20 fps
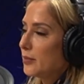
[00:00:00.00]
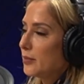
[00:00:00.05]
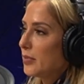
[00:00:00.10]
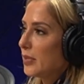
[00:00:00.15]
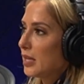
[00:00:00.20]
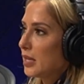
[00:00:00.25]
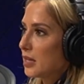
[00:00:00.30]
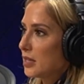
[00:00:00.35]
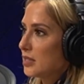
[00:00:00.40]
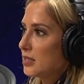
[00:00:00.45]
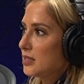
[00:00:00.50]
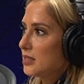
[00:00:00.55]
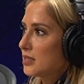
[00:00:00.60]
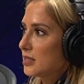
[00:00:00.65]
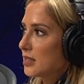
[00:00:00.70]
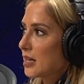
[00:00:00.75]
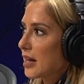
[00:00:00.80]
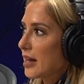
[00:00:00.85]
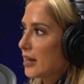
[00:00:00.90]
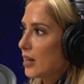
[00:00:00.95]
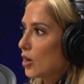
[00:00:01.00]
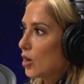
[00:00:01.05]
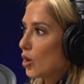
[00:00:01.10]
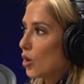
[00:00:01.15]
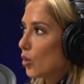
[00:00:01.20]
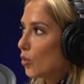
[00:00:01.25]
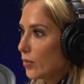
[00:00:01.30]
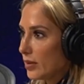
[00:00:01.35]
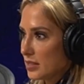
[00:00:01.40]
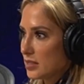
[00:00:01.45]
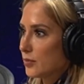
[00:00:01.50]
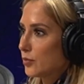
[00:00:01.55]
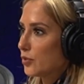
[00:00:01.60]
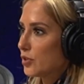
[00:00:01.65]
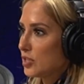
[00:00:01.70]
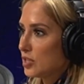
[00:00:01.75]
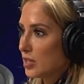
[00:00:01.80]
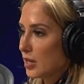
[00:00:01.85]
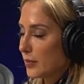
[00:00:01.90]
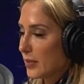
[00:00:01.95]
because I always
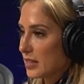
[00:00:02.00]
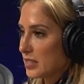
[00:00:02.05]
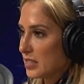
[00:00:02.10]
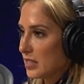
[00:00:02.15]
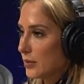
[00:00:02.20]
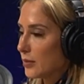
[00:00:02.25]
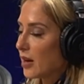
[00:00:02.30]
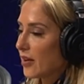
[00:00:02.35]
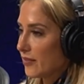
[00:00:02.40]
appreciate my team.